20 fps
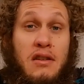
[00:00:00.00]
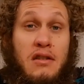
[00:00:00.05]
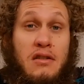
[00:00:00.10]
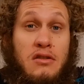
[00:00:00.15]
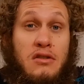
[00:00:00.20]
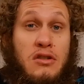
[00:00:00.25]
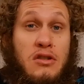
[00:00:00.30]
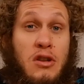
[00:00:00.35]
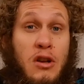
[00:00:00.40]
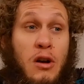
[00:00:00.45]

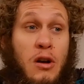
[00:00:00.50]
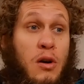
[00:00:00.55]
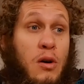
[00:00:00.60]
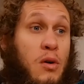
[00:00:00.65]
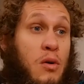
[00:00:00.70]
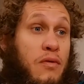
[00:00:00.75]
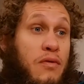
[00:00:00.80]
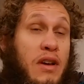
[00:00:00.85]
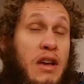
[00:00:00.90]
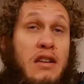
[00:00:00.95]

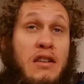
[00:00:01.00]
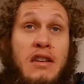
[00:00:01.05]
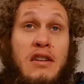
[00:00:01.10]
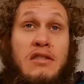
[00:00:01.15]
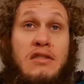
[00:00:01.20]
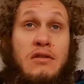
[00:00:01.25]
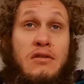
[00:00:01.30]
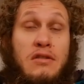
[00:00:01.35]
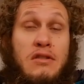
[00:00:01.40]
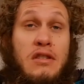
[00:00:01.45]
So Vin
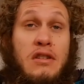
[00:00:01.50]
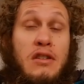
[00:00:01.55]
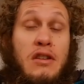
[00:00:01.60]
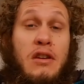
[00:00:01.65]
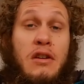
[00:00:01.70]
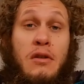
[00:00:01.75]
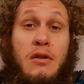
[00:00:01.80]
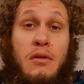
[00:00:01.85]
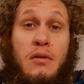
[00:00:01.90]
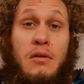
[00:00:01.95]
Diesel's the
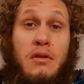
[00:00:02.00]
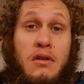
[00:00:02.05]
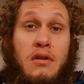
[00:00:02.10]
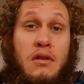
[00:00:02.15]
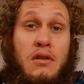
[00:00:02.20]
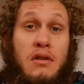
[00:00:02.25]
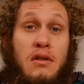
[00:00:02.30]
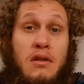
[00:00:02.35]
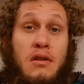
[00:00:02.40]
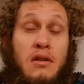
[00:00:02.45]
dude,
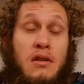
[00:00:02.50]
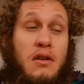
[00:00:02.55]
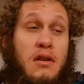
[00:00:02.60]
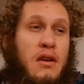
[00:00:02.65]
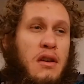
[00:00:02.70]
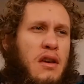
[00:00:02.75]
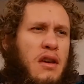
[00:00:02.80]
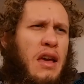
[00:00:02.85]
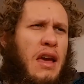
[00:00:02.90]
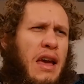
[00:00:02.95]

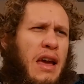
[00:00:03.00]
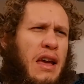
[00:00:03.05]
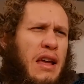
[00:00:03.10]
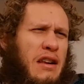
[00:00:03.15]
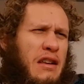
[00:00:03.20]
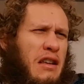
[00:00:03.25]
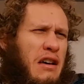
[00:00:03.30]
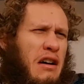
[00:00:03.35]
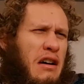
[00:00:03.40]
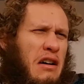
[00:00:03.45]

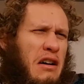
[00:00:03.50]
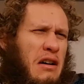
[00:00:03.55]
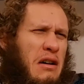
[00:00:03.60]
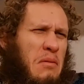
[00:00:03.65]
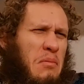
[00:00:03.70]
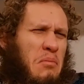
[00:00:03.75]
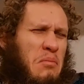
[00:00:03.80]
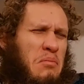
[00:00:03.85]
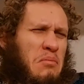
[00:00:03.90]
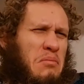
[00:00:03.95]
and
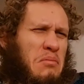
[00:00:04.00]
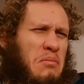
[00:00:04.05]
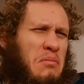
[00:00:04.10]
um,